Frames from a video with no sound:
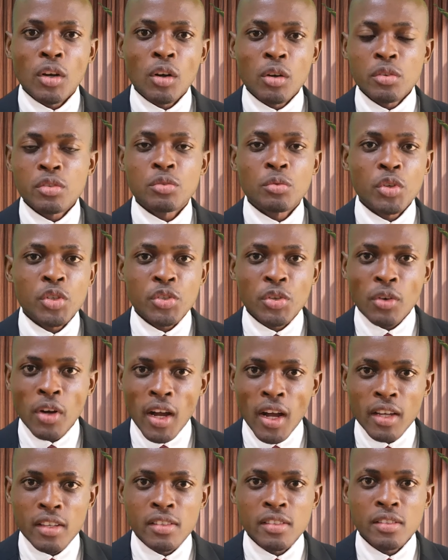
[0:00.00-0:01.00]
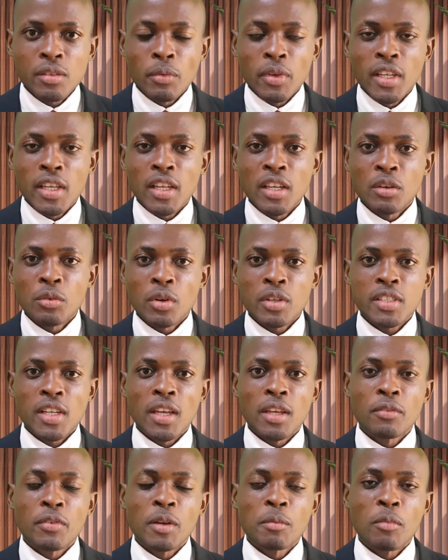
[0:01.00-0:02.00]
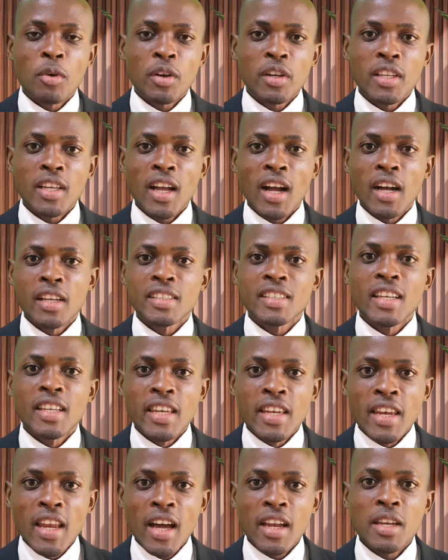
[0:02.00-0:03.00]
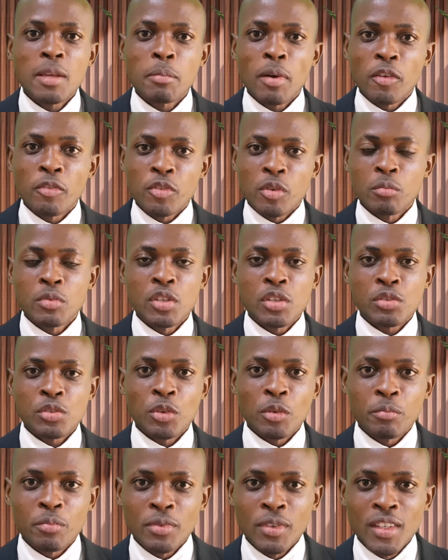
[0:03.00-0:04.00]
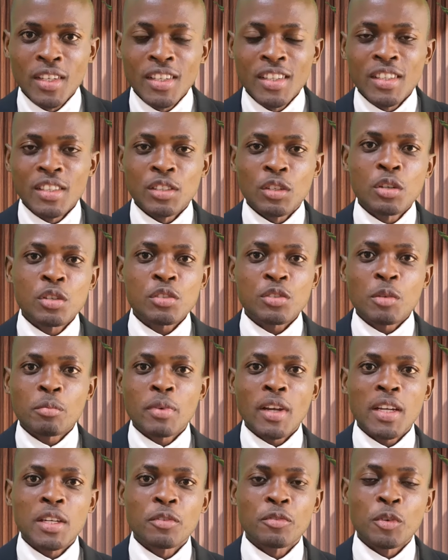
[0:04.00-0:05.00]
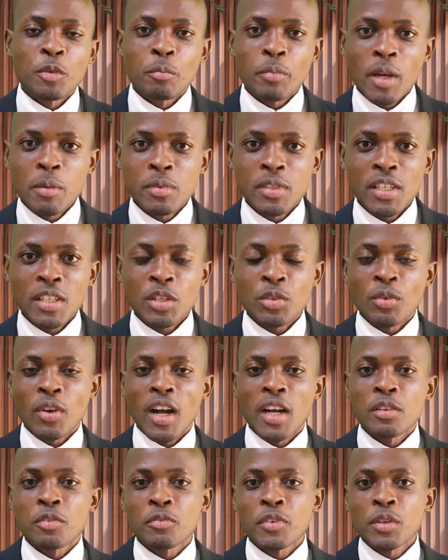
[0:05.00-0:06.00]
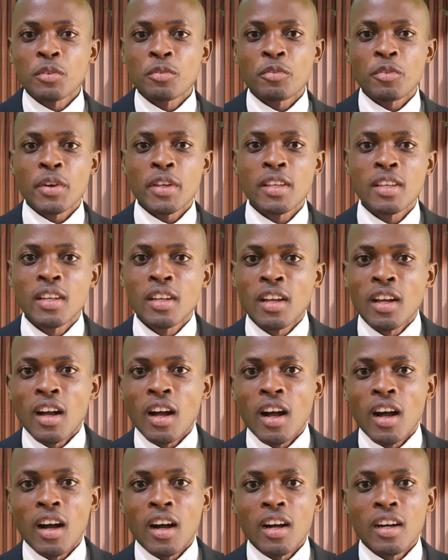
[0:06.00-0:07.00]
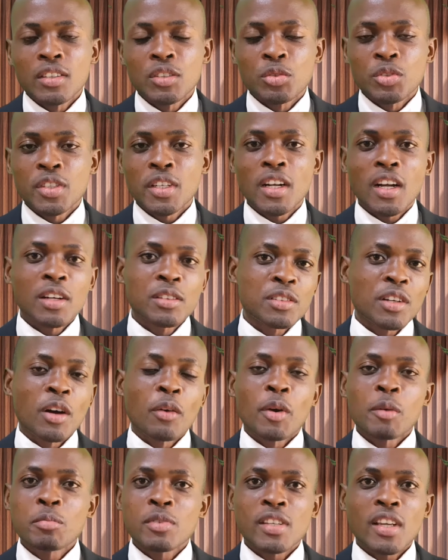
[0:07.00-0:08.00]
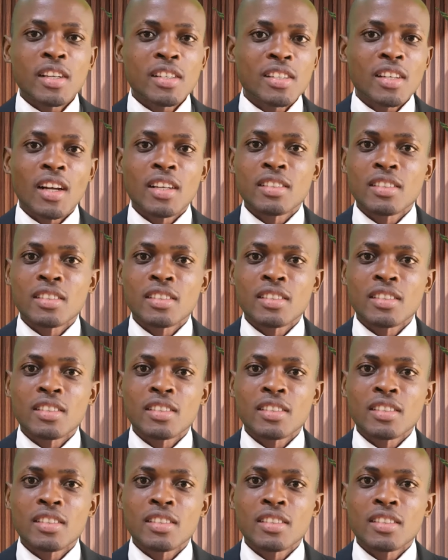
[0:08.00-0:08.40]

always wash your eyes with clean water every morning and nani perfumed soap. Don't stop learning from Prime Tech. You can feel free uh, to check out our website